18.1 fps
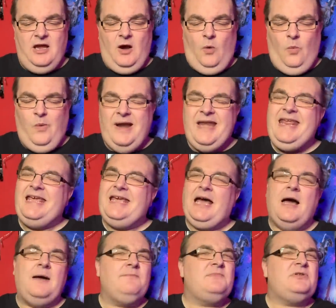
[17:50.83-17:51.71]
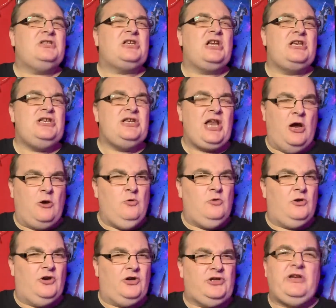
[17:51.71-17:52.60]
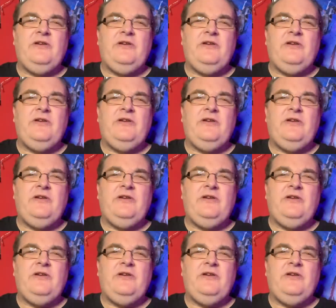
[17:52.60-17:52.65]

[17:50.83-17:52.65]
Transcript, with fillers: when it comes to Nolan,